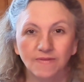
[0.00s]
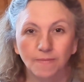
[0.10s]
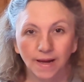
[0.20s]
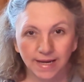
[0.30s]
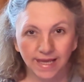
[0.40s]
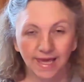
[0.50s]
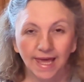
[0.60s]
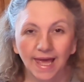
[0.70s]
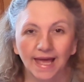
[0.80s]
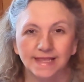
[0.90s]
money.
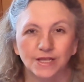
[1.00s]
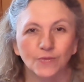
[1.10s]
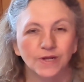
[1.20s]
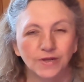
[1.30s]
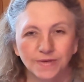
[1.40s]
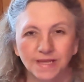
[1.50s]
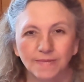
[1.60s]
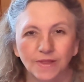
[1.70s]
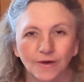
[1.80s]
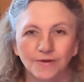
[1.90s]
And so we do some
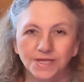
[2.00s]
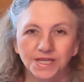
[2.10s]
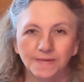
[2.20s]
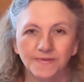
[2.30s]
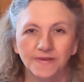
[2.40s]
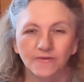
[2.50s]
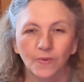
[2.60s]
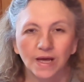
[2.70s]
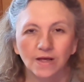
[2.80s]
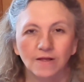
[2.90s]
of those tips as
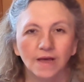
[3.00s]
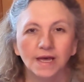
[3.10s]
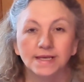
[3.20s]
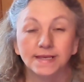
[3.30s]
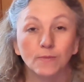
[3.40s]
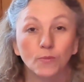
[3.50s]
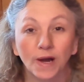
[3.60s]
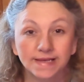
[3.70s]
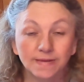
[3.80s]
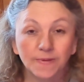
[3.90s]
well. Some
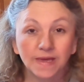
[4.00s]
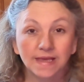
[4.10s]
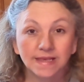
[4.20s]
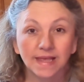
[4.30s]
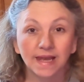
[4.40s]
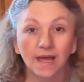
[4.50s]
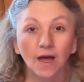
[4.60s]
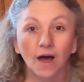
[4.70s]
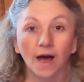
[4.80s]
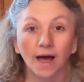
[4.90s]
recipes that
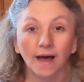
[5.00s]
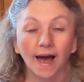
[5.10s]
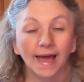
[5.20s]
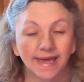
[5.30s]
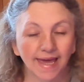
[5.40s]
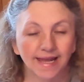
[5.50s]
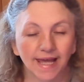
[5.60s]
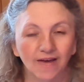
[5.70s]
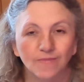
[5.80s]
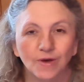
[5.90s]
I can't
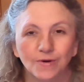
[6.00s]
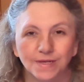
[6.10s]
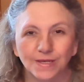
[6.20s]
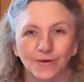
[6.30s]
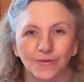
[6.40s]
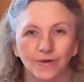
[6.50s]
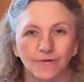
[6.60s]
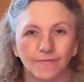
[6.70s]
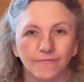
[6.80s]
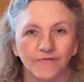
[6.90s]
have milk, so
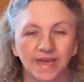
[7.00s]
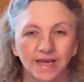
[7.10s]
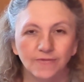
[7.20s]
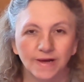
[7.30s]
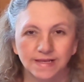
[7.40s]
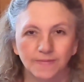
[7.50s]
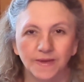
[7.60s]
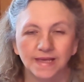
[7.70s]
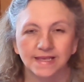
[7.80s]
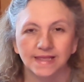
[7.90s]
they're vegan
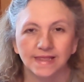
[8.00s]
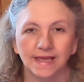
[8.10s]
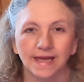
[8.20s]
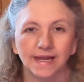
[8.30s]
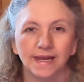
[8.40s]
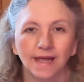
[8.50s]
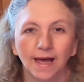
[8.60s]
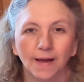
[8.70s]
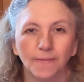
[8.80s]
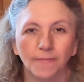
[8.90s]
recipes, and
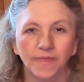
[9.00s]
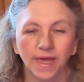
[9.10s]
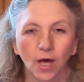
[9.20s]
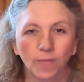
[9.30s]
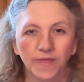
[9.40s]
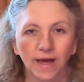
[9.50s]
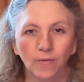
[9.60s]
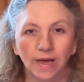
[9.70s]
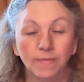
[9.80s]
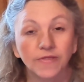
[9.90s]
they help that
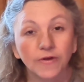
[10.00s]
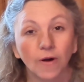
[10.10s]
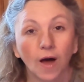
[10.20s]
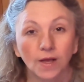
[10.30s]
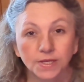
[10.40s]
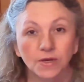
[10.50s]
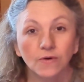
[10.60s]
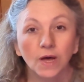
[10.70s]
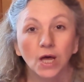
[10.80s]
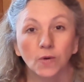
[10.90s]
way. But they're
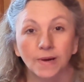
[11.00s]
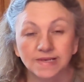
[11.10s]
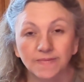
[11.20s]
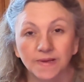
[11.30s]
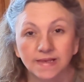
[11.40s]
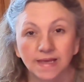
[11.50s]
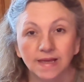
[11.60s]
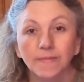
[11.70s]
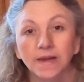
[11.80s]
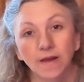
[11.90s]
also recipes that
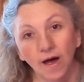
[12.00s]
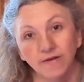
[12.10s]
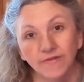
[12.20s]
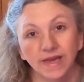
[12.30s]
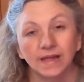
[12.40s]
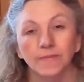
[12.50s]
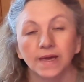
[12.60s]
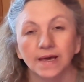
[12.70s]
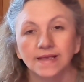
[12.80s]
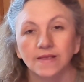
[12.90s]
can be non-vegan,
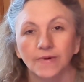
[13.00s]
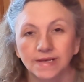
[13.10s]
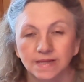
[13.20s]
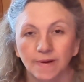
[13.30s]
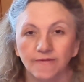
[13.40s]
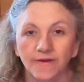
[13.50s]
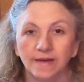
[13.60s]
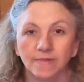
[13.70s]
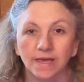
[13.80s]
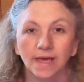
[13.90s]
because the rest of my
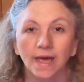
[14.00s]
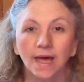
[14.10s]
family